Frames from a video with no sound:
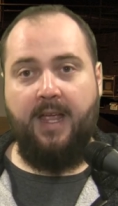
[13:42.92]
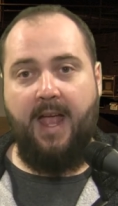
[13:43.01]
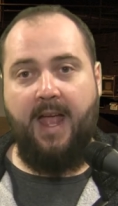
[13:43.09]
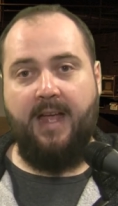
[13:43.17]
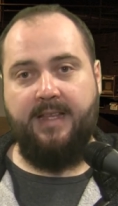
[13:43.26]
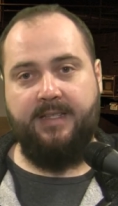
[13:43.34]

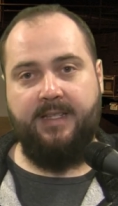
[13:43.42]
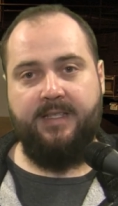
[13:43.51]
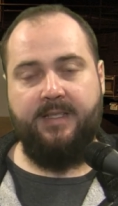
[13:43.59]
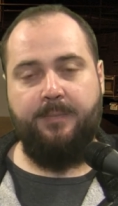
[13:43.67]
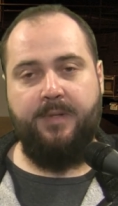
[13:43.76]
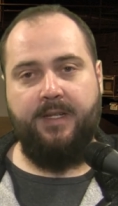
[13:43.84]
as it
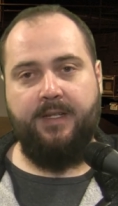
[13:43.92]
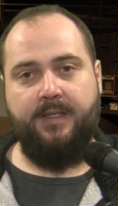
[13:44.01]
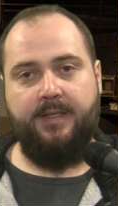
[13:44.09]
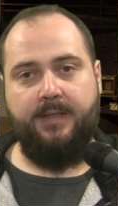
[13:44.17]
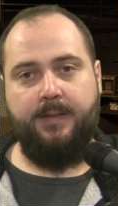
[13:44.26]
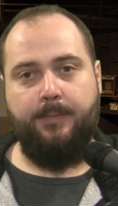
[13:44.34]

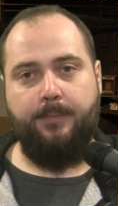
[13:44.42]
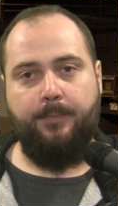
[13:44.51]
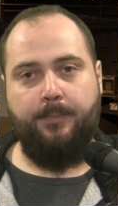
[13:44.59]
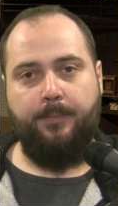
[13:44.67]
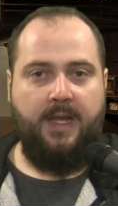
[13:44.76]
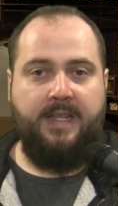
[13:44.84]
speaks
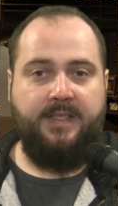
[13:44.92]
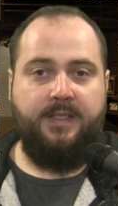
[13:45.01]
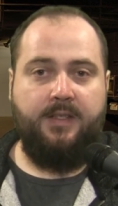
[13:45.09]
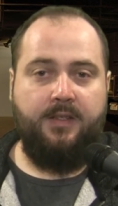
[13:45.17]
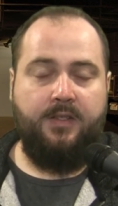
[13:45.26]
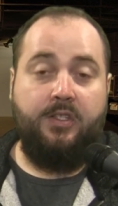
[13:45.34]
it's
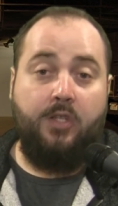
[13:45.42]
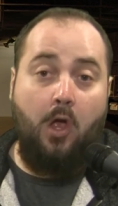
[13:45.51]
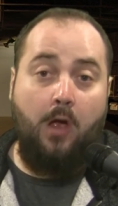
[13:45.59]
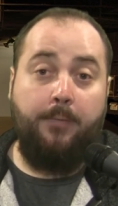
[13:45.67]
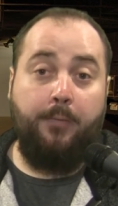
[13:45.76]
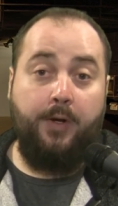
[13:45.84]

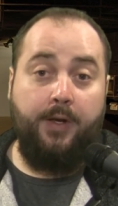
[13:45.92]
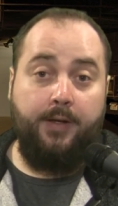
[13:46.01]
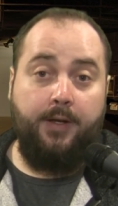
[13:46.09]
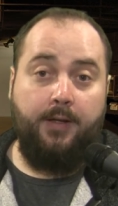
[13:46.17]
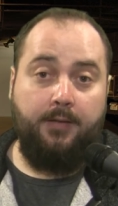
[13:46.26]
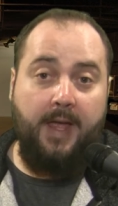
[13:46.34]

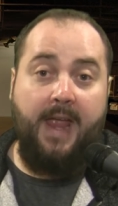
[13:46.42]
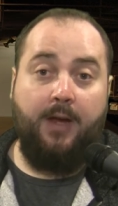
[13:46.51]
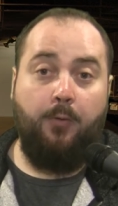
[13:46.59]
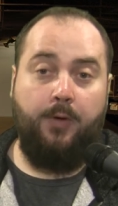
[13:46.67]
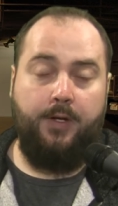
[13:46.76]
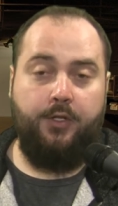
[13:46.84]
sovereign
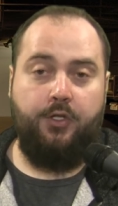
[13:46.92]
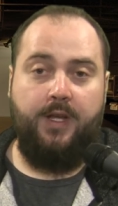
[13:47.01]
language.